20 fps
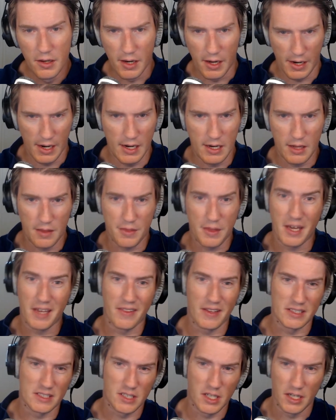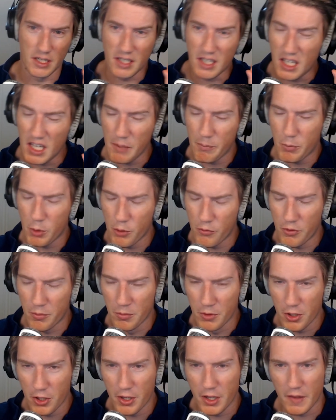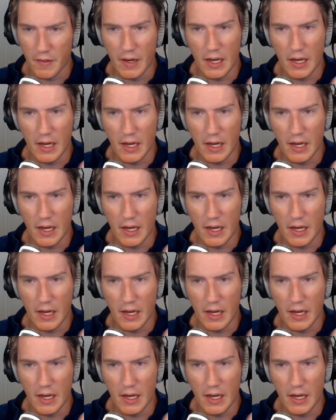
And anything that's going to keep you from learning